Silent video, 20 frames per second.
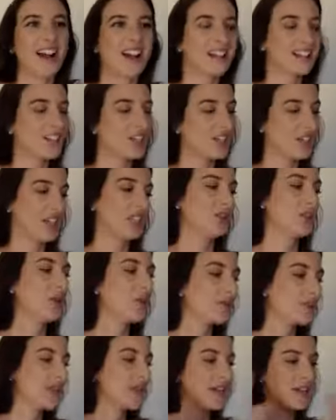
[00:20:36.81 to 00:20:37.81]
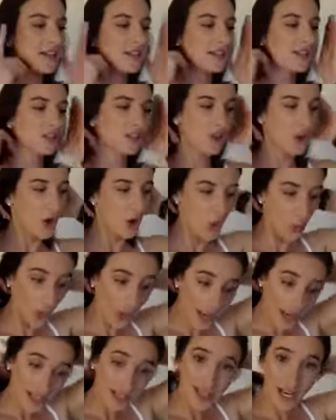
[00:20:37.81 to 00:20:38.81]
I still eat those things. So
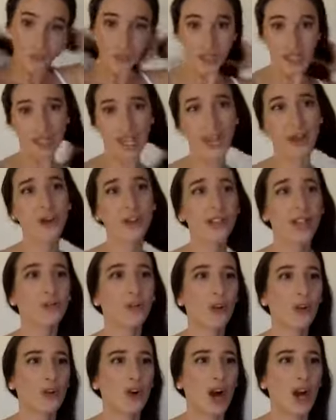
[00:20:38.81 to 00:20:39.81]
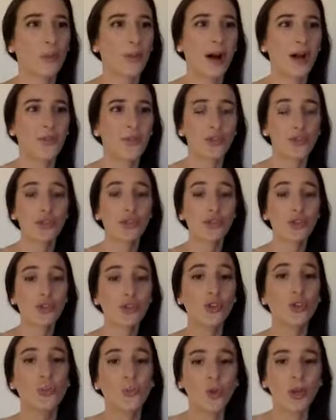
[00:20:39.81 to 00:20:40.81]
definitely get yourself a crock pot. They're
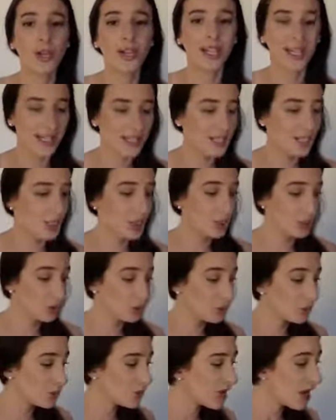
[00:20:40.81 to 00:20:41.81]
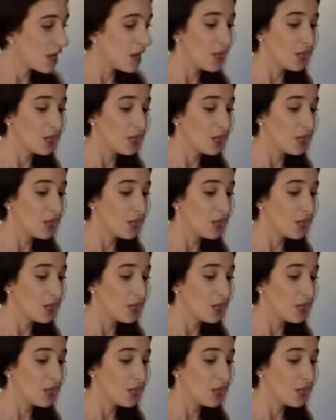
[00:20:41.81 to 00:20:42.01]
super easy to use.